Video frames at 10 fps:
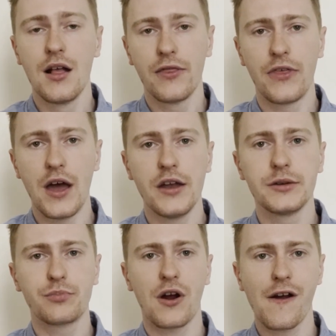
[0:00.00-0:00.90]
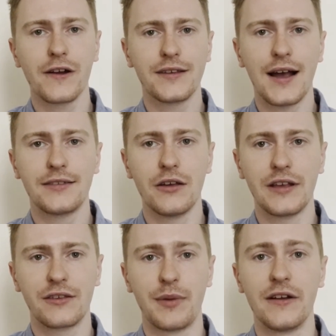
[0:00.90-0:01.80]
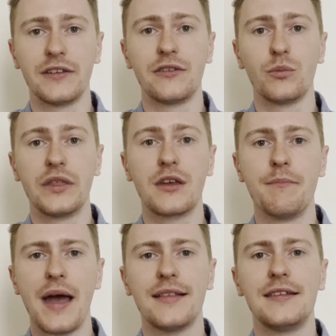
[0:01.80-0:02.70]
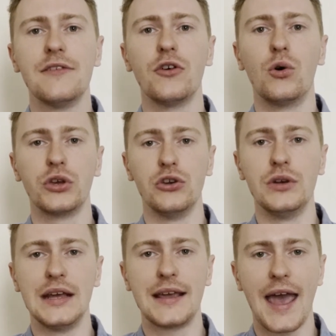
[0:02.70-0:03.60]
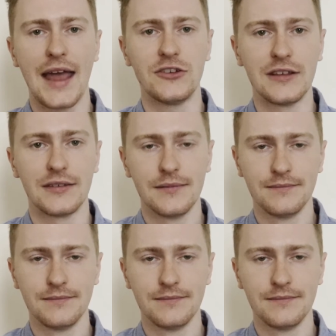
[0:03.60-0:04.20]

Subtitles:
Third, prioritize those experiences with competitive or unique edges.